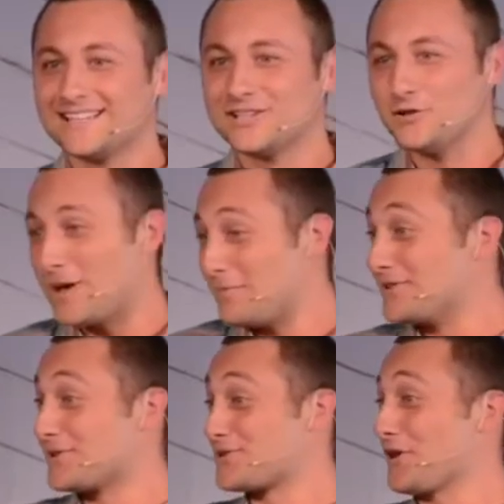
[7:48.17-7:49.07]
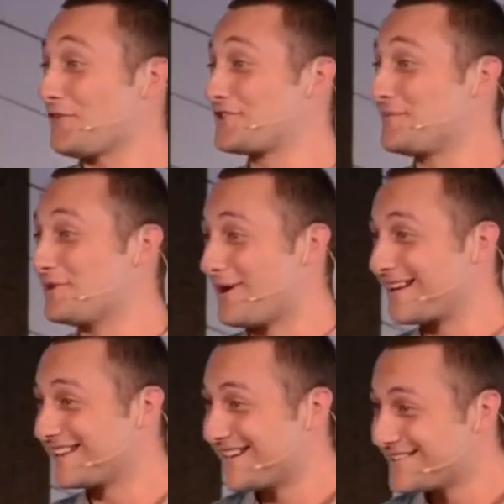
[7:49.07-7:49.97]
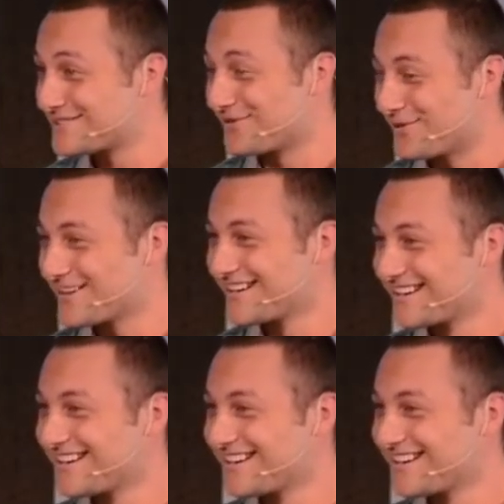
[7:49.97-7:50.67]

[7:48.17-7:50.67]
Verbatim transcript: you maybe deserved to be recognized for?